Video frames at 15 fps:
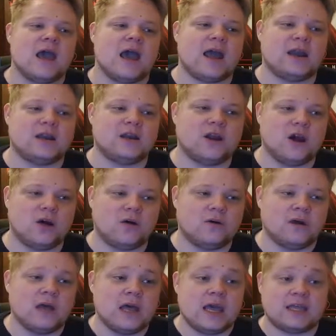and I
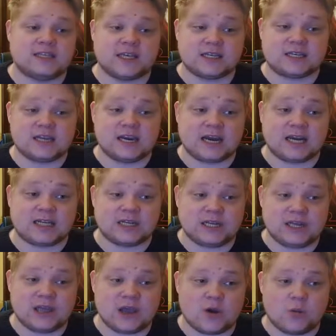know it says here
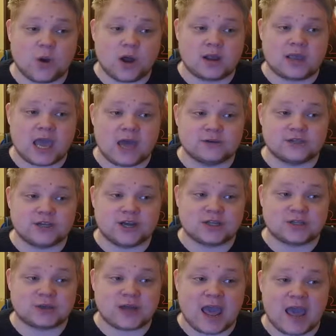actually a one kill
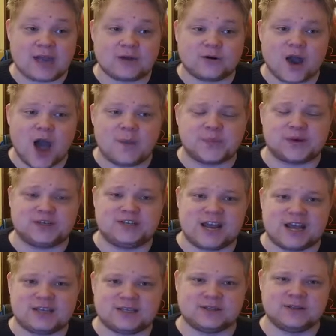shot to the head or upper
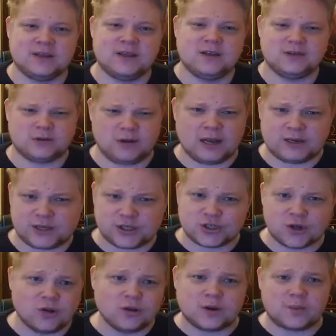chest, so like the
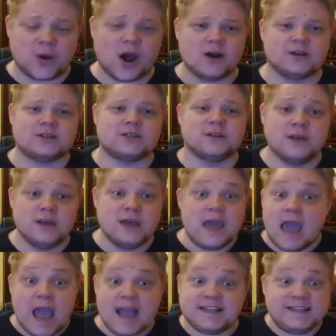shoulder parts.
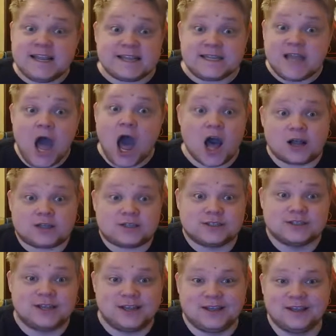It did not.
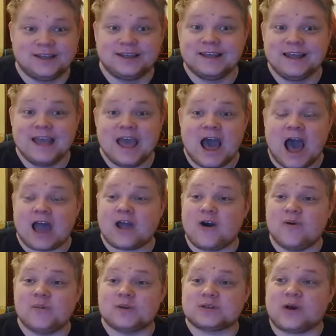I
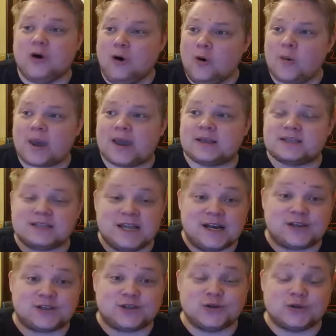almost always
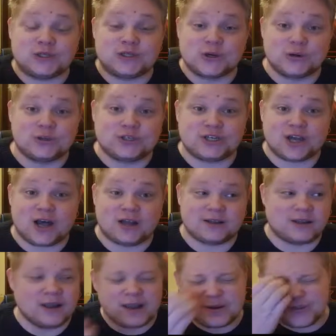needed to do a two
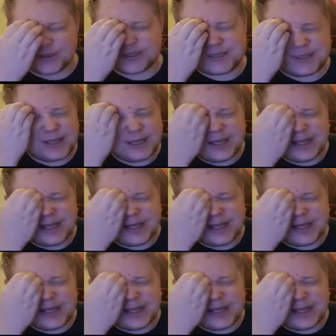shot. It was,